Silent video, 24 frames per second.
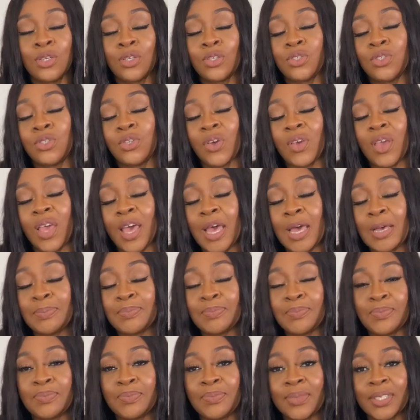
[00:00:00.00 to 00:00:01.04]
So yeah,
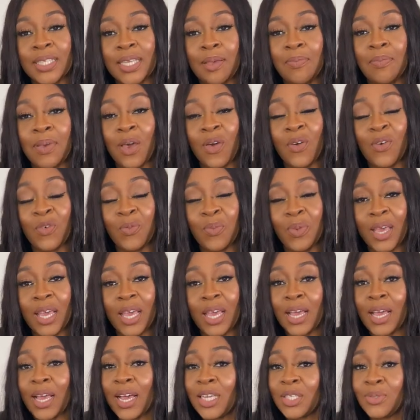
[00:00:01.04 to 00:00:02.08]
bear with
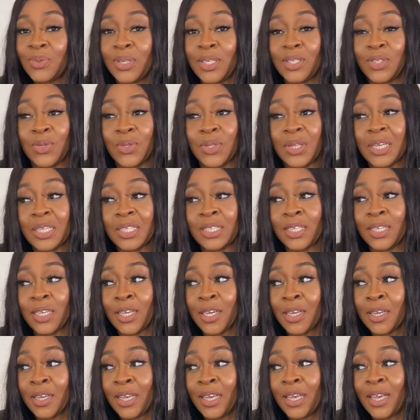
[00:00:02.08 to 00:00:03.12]
me as we do this
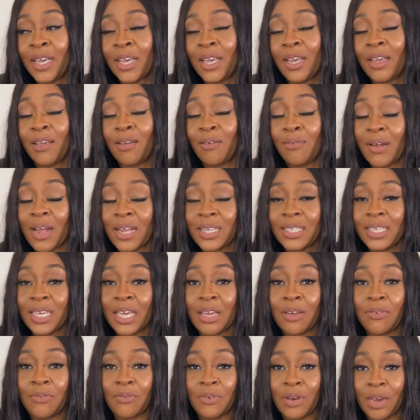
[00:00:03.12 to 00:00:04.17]

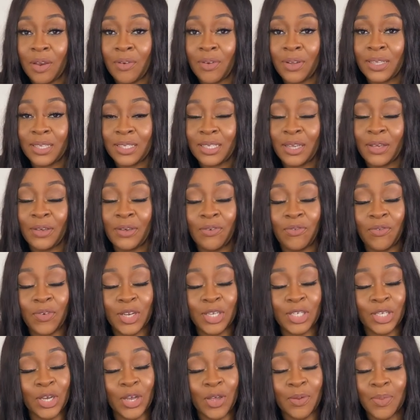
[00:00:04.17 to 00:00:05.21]
erratic fragrance
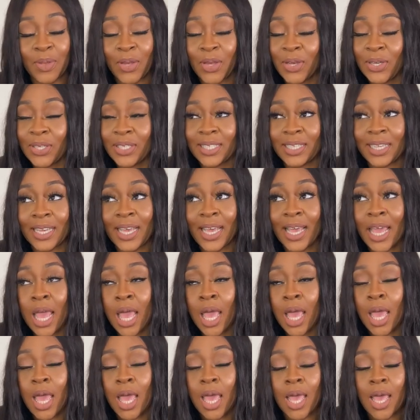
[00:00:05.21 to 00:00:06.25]
feature because
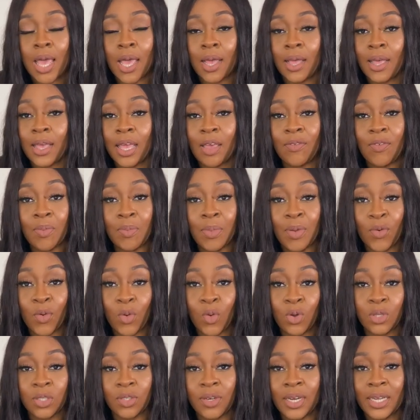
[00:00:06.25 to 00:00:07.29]
even me
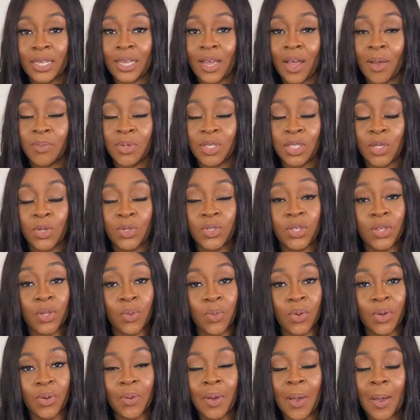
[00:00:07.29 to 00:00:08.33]
recording right now, I'm just losing the
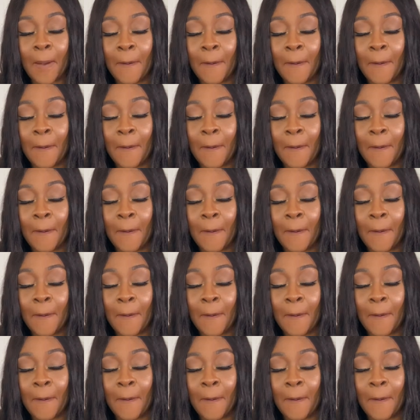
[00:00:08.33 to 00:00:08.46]
will.